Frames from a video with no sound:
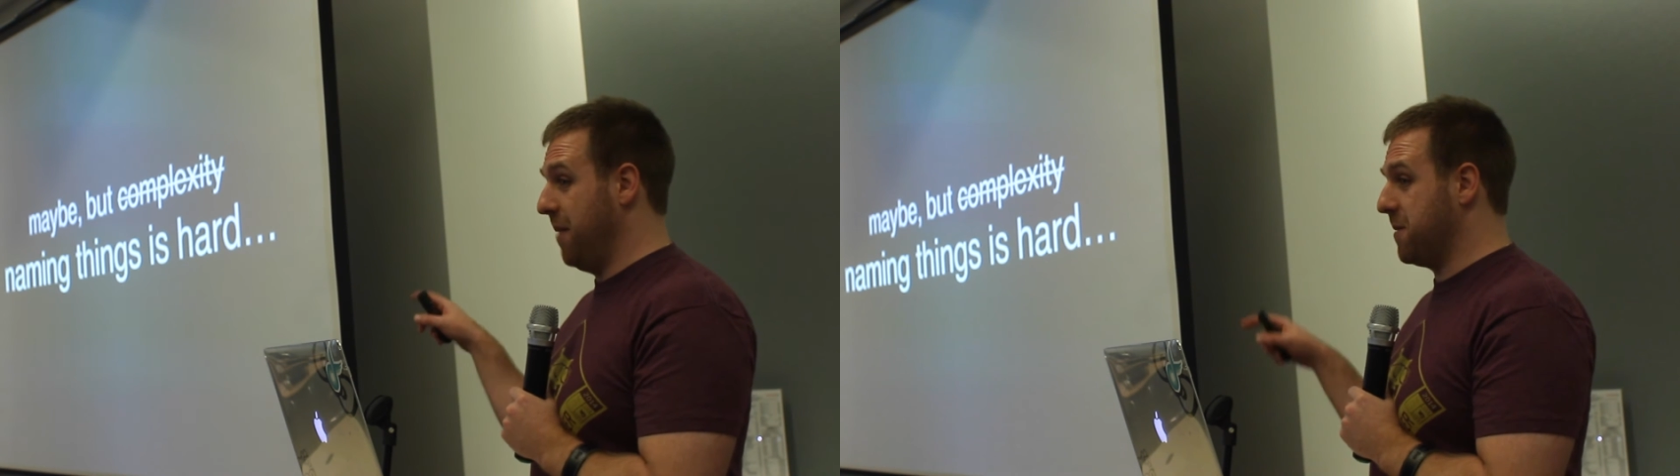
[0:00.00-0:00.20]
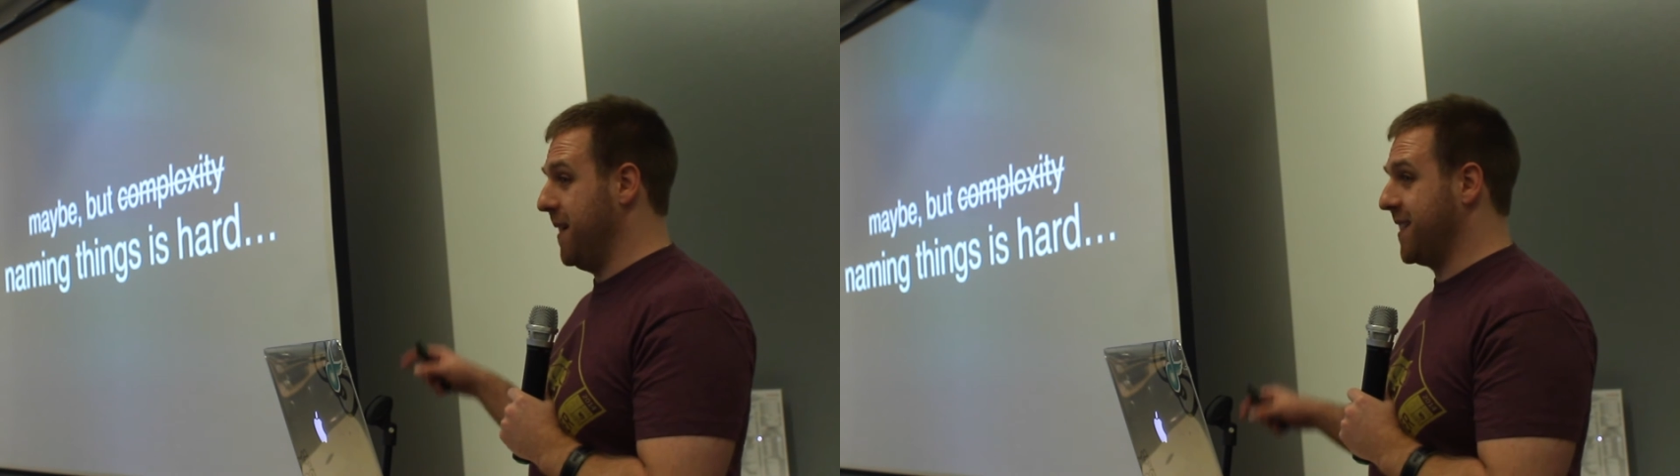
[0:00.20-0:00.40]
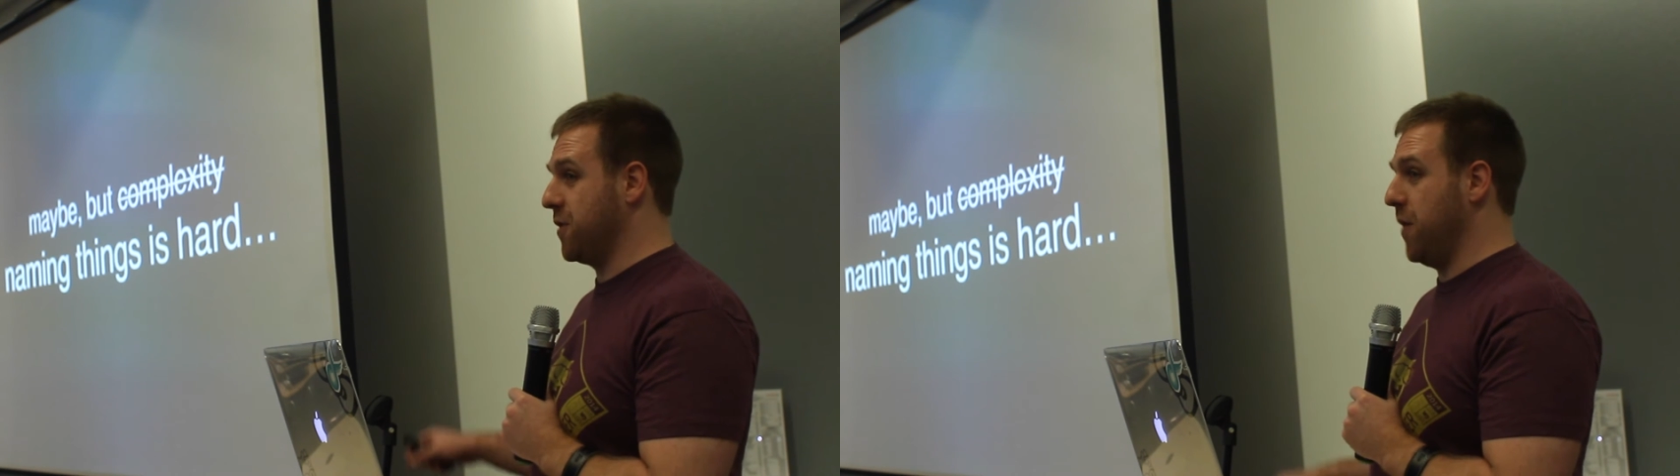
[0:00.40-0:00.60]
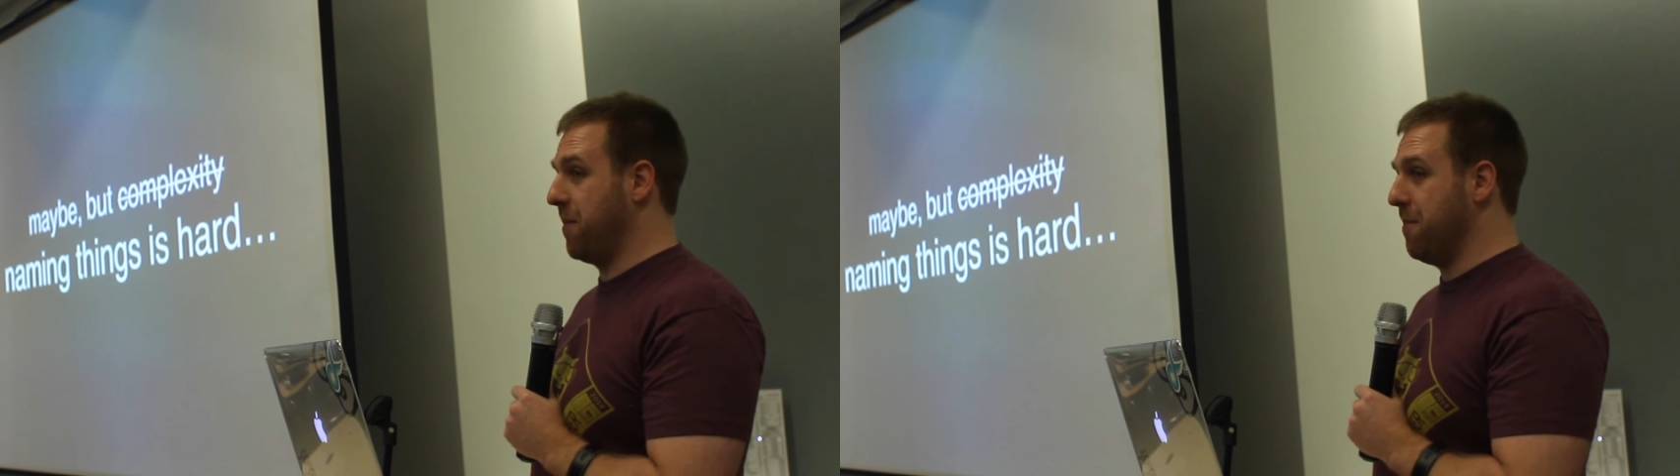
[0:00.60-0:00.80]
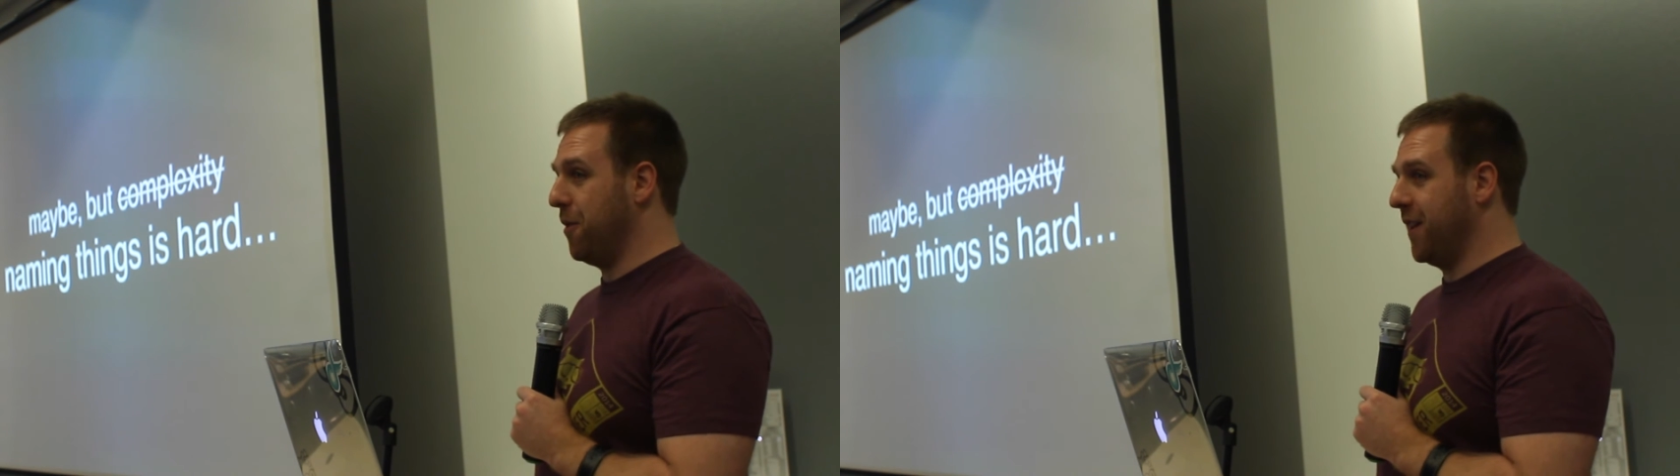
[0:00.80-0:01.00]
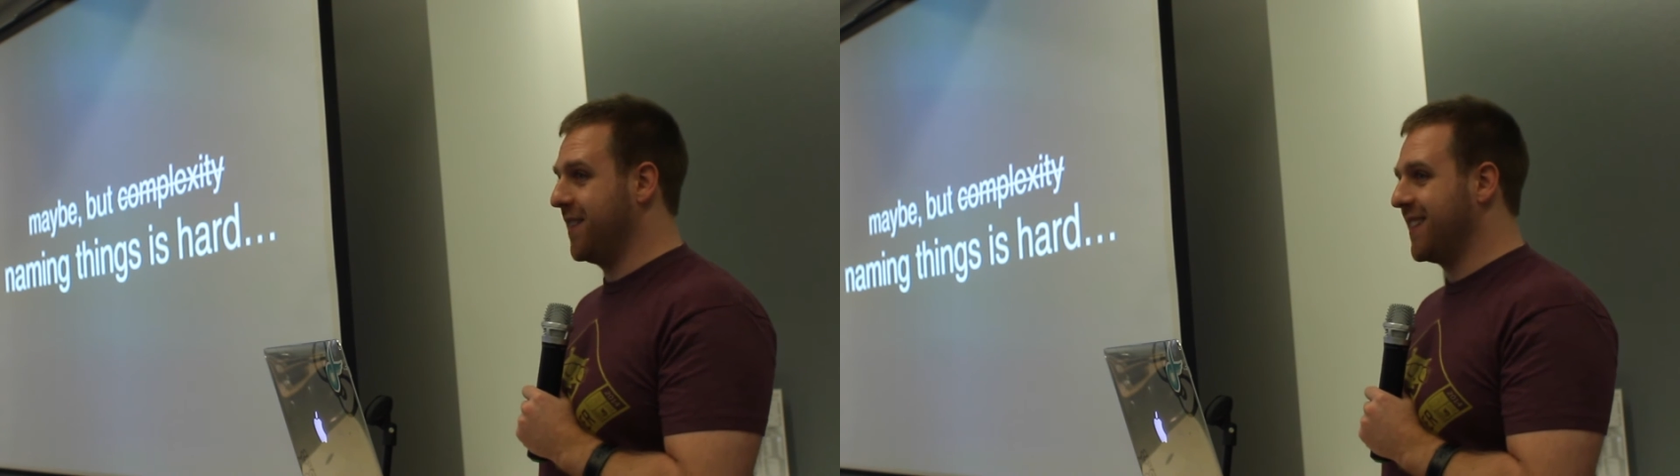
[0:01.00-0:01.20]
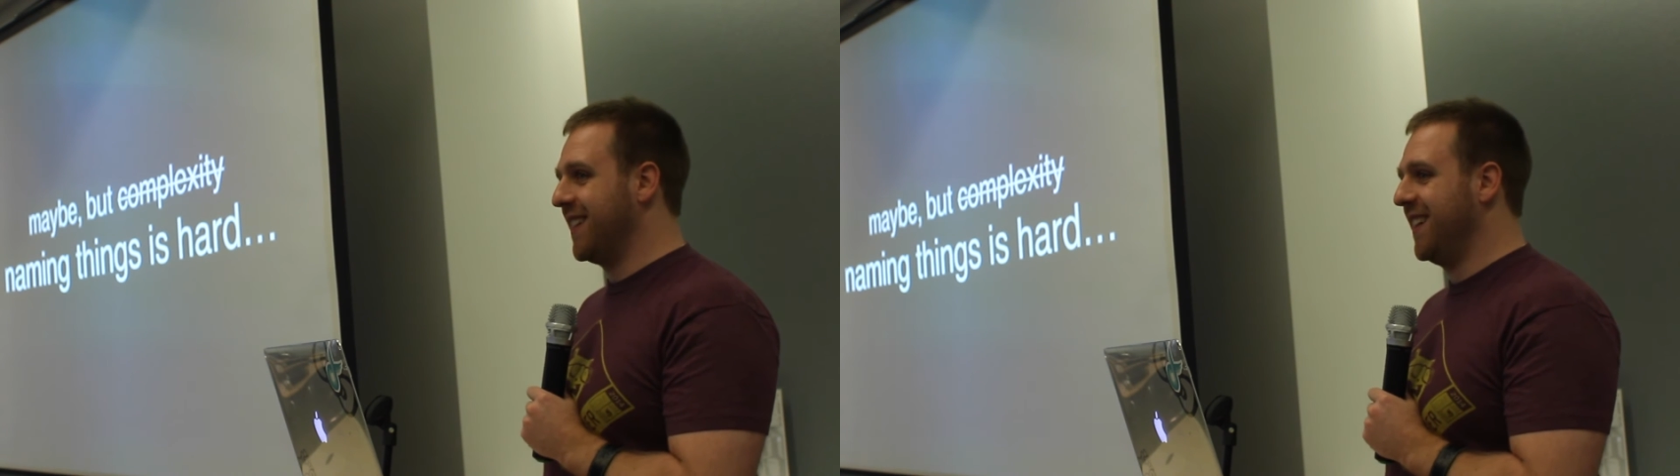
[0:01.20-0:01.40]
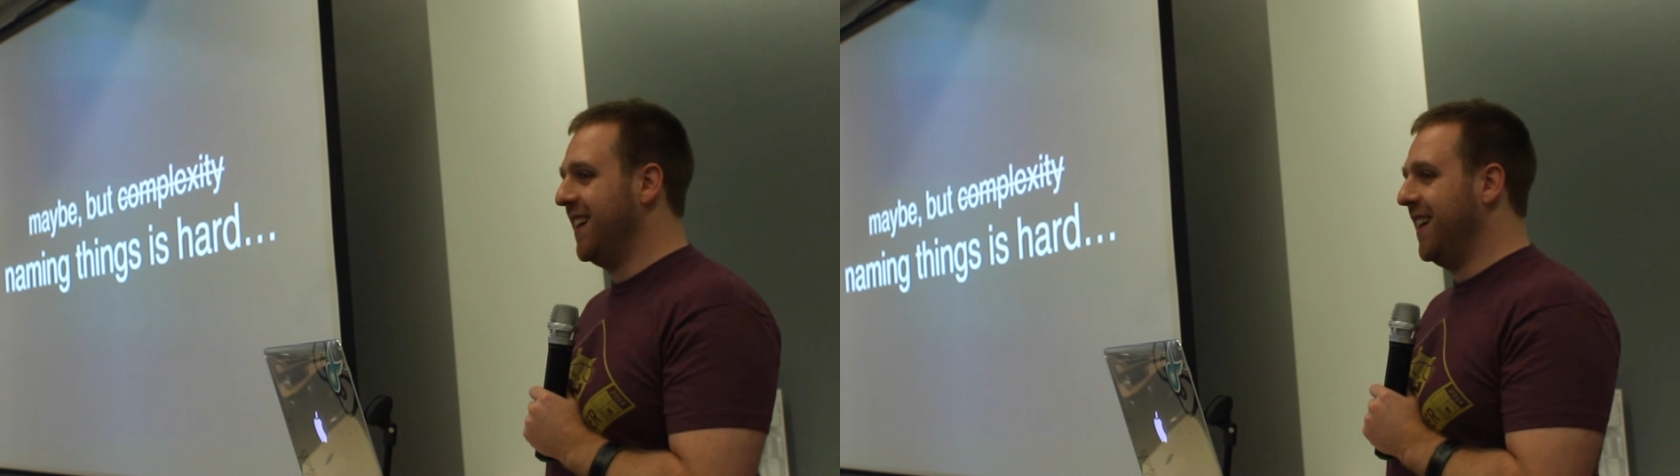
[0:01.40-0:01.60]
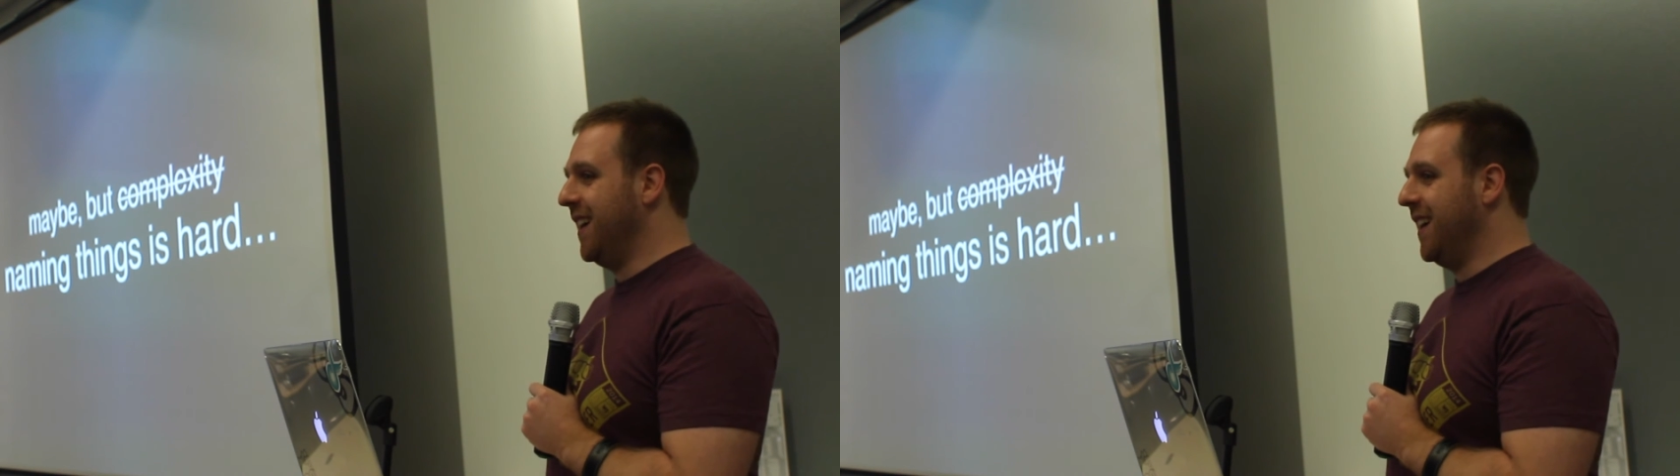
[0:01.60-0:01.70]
namespace is web components,